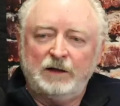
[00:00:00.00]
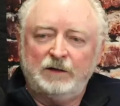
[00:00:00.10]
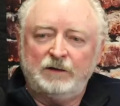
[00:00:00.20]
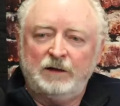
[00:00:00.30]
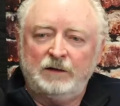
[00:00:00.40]

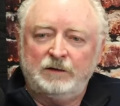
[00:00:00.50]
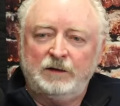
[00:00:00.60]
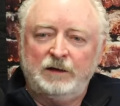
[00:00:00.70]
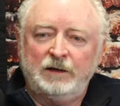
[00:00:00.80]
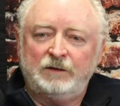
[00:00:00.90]
it, it,
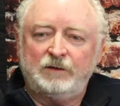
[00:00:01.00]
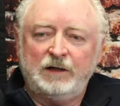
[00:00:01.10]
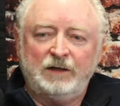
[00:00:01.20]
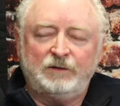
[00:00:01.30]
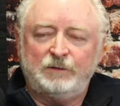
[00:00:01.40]
it's
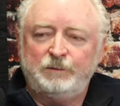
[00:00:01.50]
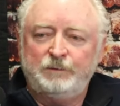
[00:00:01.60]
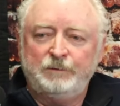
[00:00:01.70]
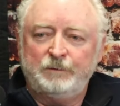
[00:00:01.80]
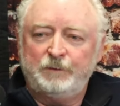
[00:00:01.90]
it's
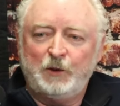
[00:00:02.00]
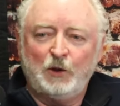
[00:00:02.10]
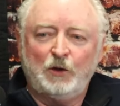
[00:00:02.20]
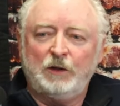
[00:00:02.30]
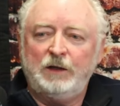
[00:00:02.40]

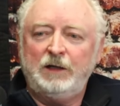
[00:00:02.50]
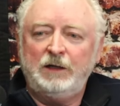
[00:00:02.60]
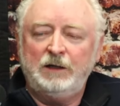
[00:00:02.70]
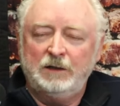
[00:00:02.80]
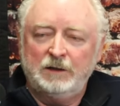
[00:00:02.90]

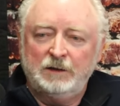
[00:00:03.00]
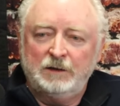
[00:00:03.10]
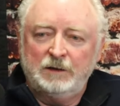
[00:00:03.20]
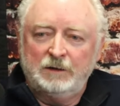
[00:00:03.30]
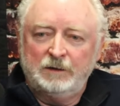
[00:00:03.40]
purely
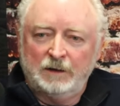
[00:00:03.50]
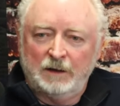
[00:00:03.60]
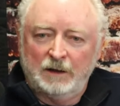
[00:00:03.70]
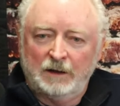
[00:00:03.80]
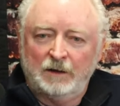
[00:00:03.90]

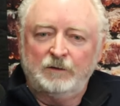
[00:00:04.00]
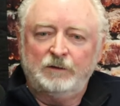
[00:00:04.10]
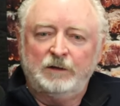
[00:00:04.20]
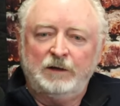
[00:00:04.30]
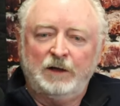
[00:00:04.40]
uh,
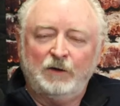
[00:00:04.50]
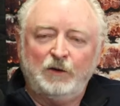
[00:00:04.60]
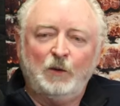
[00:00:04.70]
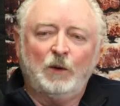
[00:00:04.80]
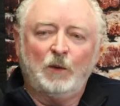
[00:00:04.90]
you know, do
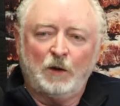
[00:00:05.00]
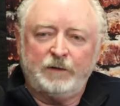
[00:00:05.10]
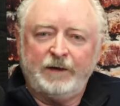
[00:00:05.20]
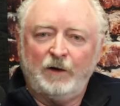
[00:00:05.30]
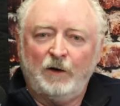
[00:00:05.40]
you want to work
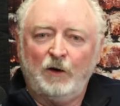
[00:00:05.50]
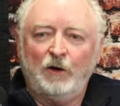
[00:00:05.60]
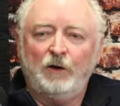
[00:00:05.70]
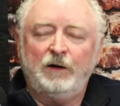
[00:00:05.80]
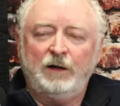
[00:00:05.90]
that
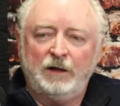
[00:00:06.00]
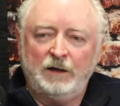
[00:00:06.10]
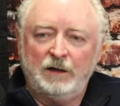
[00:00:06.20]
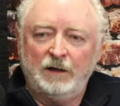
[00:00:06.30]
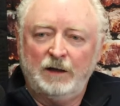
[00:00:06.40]
hard?
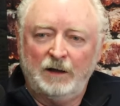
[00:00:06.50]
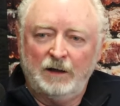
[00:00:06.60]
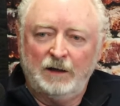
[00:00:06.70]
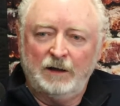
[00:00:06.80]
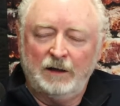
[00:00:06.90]
And
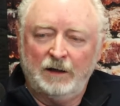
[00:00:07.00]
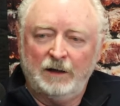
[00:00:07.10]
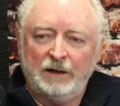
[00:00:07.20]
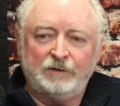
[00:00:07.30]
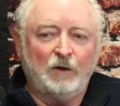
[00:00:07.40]
uh,
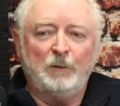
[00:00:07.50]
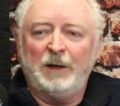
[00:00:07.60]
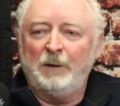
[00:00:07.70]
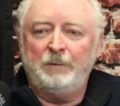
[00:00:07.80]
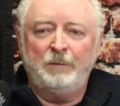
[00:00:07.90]
it's all
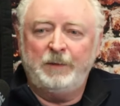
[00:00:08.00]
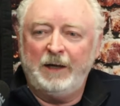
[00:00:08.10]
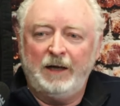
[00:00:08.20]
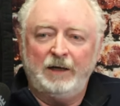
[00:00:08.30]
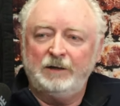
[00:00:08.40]
about
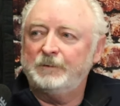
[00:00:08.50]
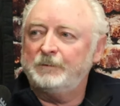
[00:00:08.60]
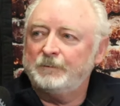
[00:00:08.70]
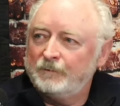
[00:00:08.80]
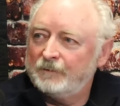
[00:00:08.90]
pay.
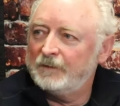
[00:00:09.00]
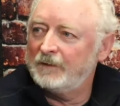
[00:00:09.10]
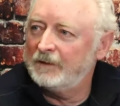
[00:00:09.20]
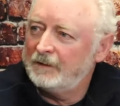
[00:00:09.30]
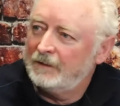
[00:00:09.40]

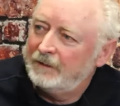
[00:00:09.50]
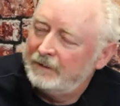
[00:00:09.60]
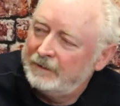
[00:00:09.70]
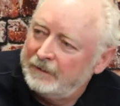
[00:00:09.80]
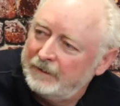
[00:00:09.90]
Pay, yeah, and it's